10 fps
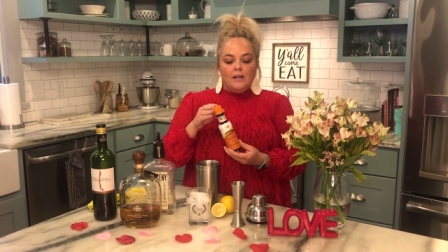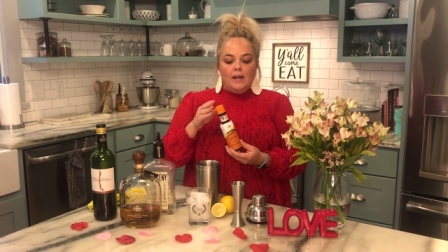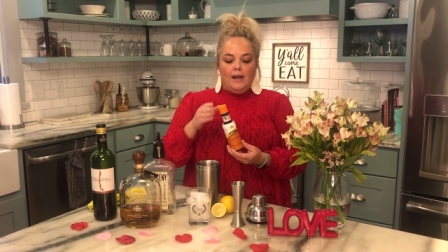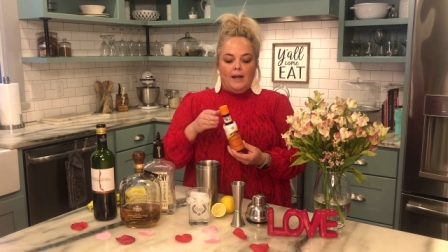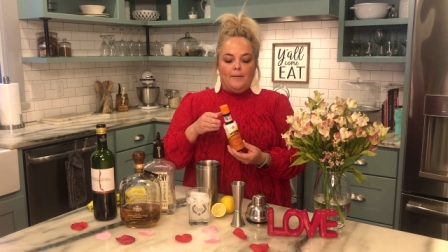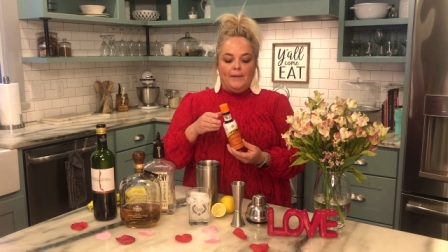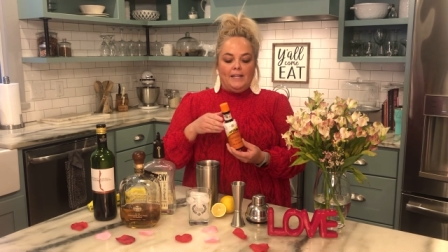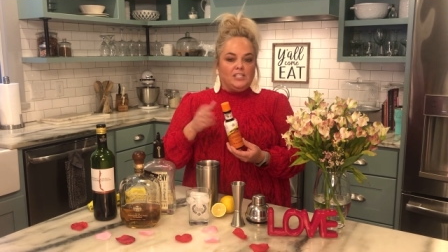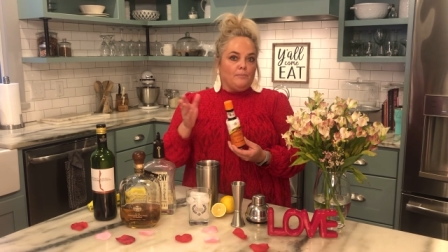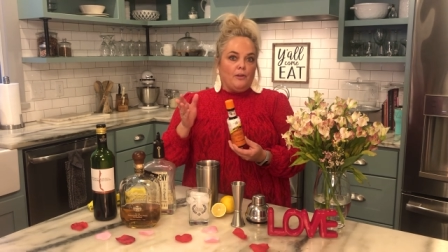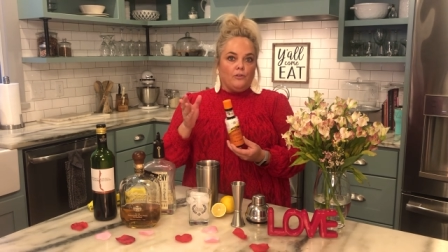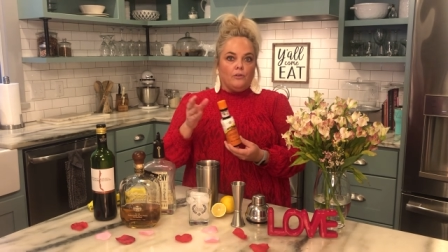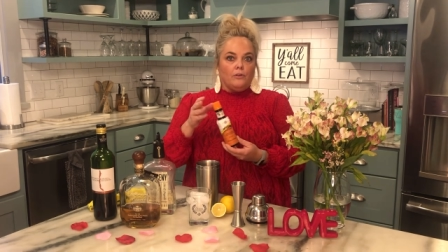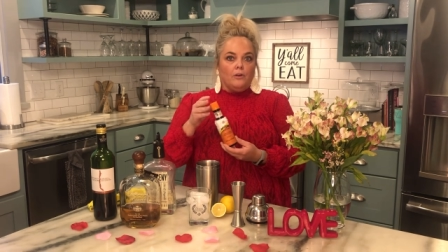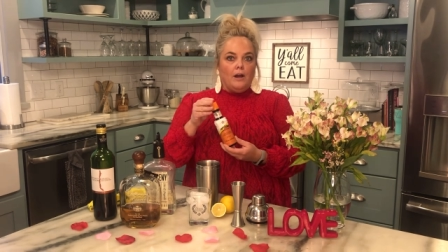um, and some
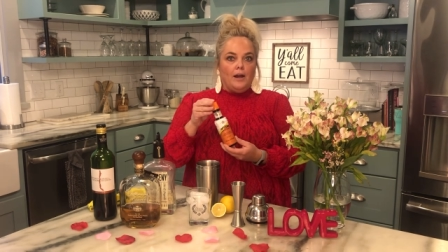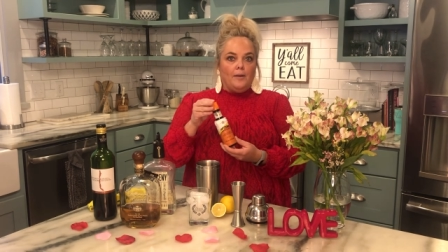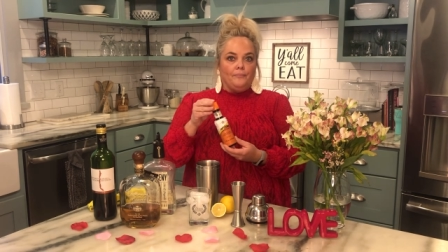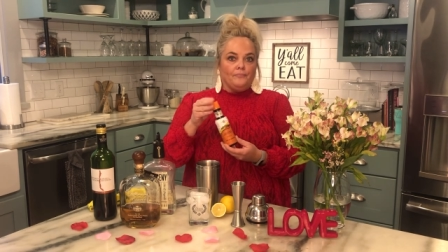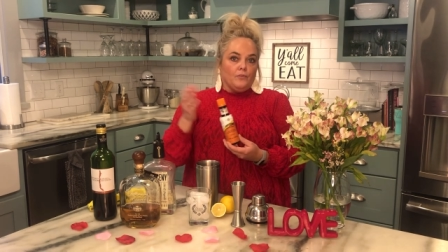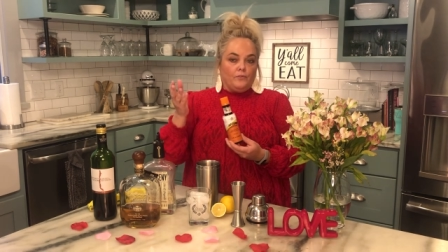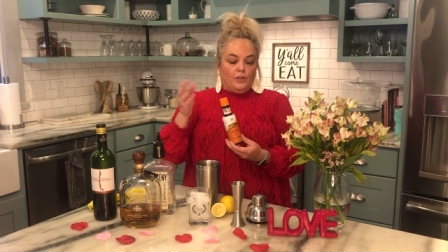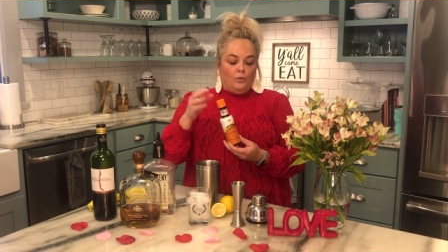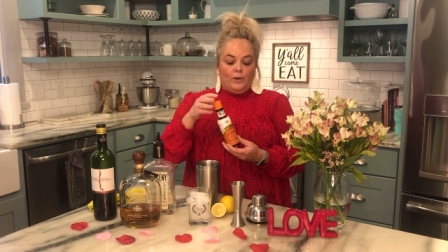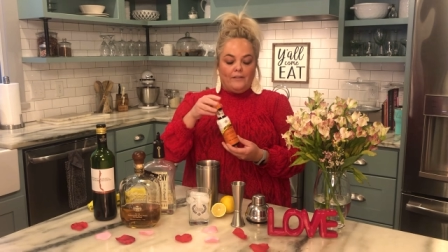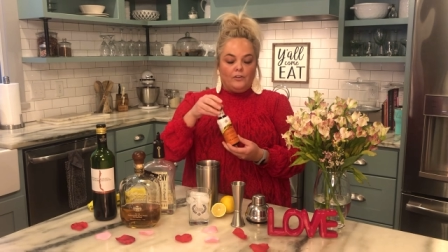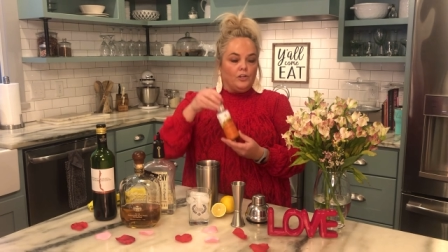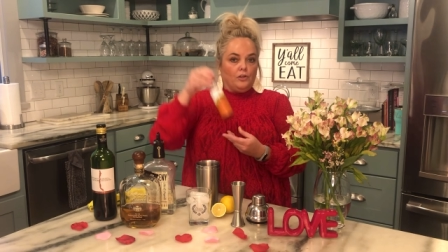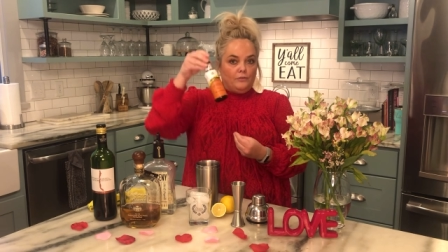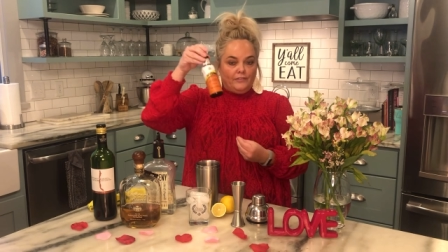other, um, you know, whatever
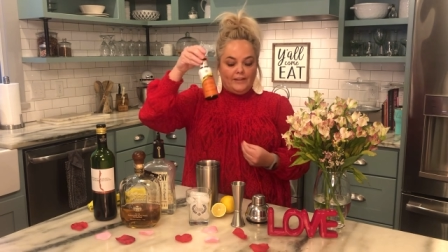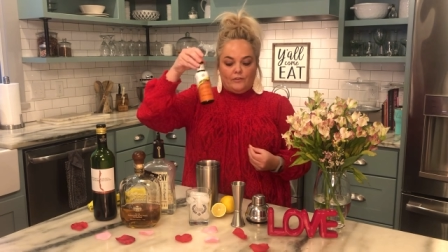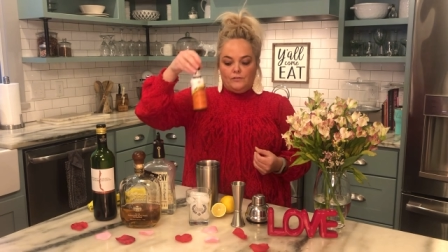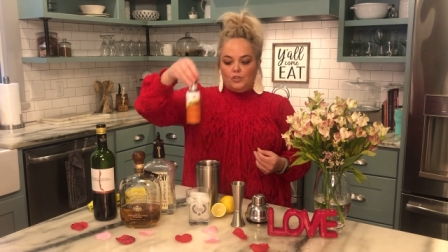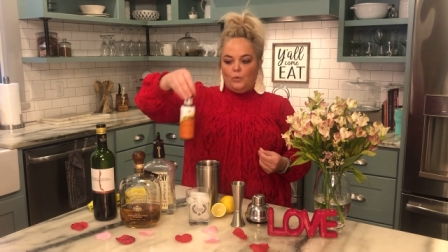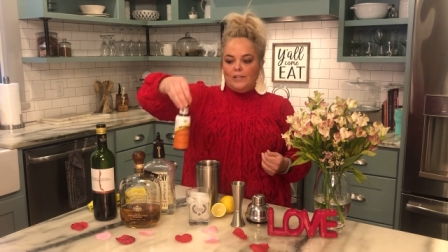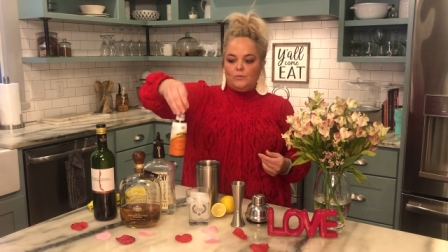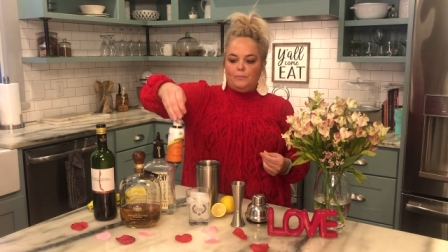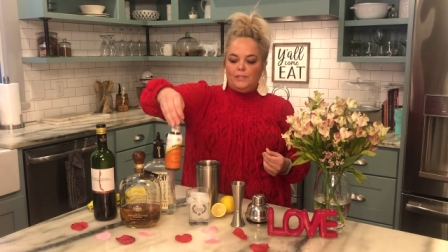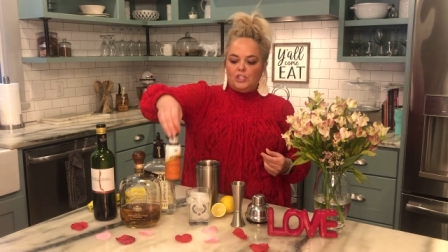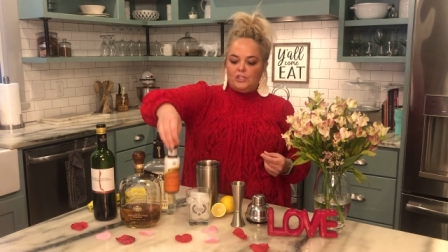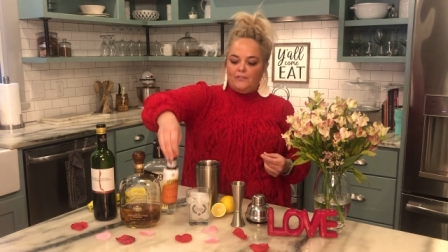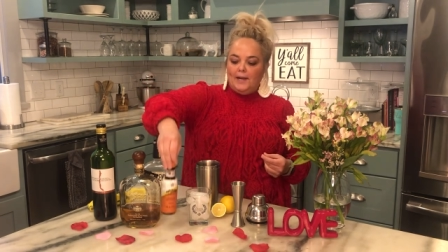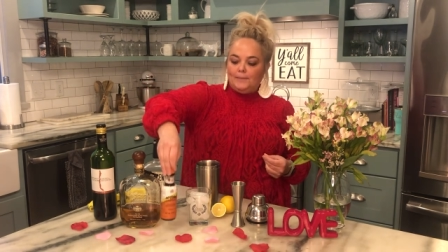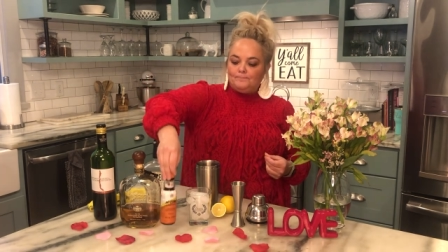your flavor of choice would be just
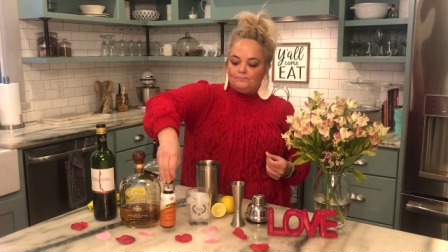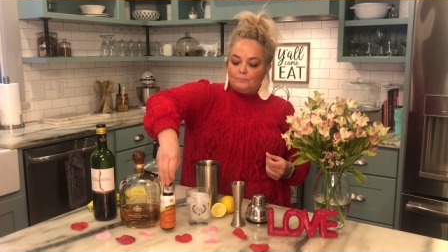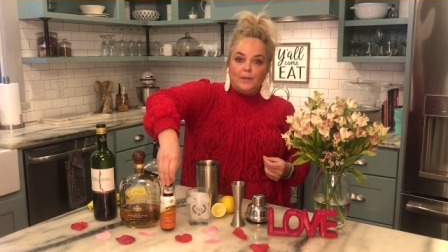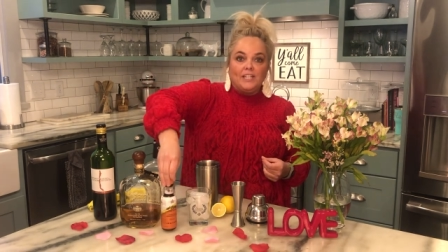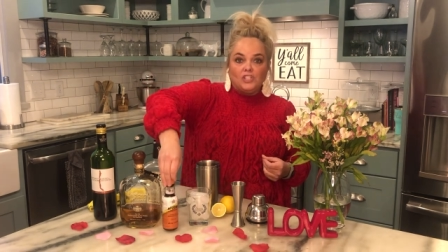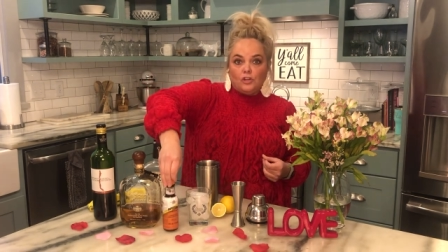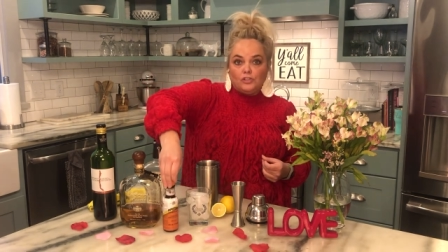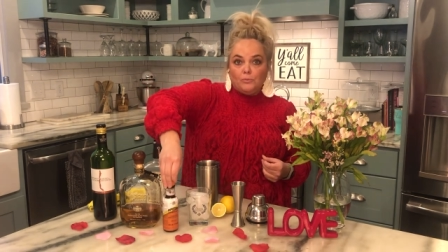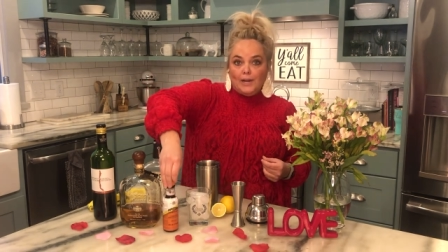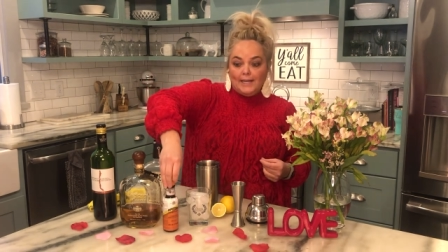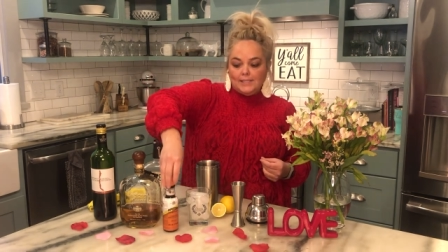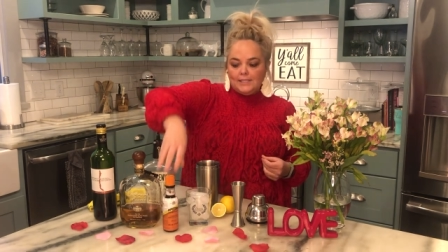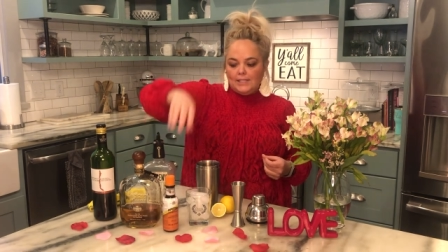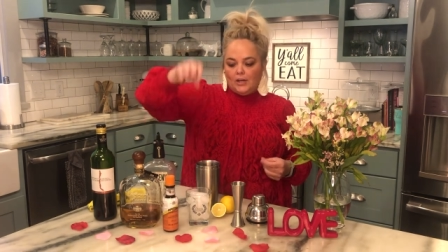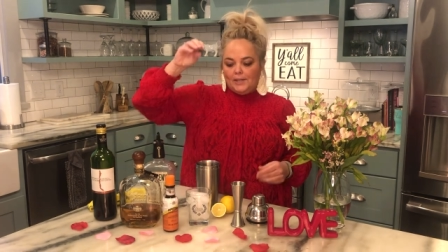fine. But it's also not
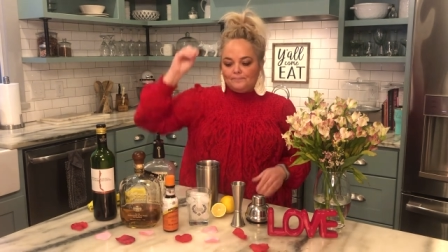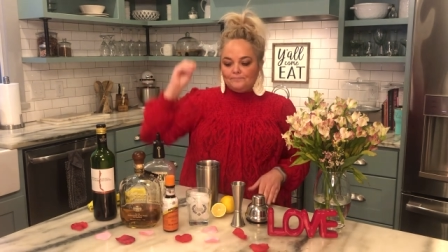necessary.